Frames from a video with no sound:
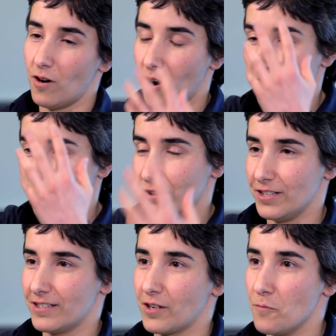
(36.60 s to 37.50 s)
All
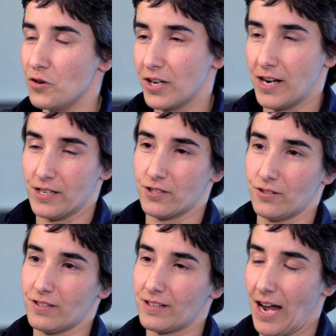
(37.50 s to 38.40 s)
this
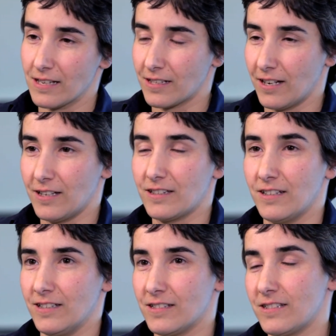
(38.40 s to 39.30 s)
communication cascade
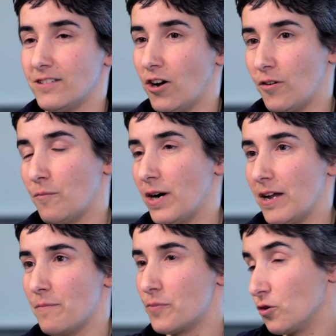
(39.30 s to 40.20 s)
is done
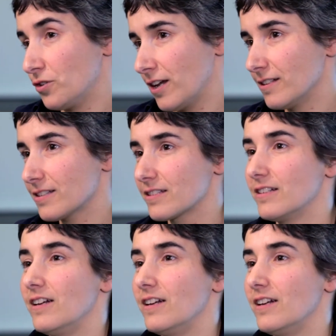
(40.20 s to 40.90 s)
by proteins.